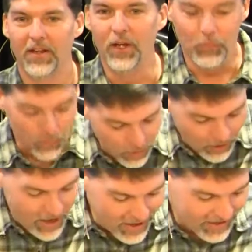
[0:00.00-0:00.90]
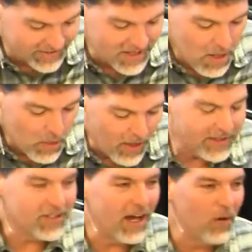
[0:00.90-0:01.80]
And if we're real honest,
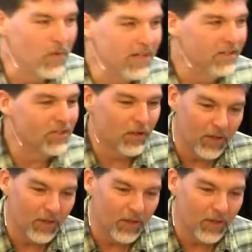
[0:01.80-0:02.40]
that's how we,